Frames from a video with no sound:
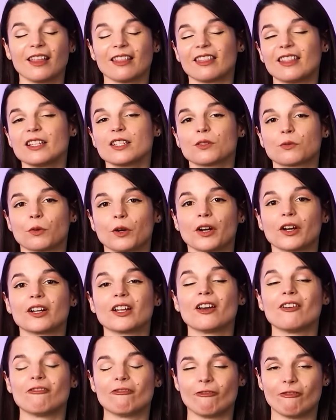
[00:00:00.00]
This
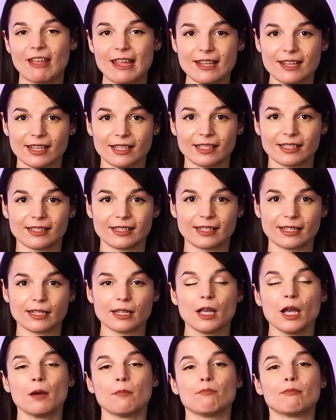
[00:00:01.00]
word
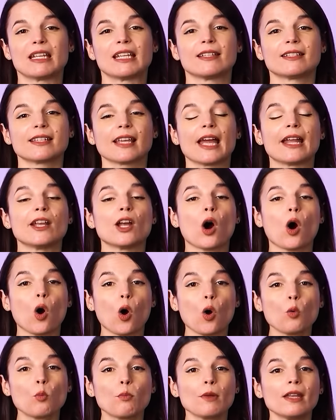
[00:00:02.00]
vacancy means an
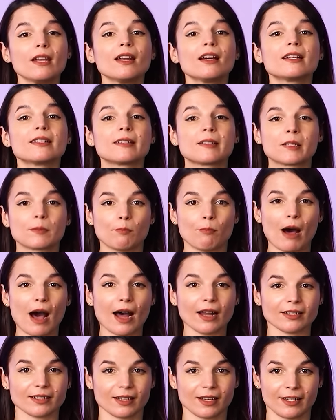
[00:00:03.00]
open
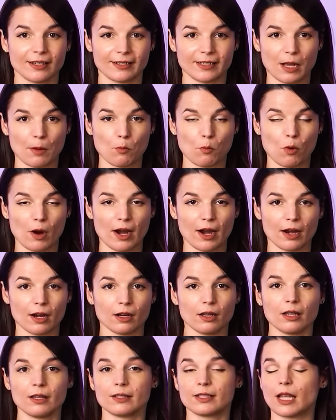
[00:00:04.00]
spot
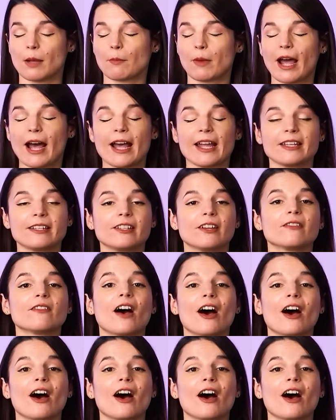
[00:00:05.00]
somewhere, some kind of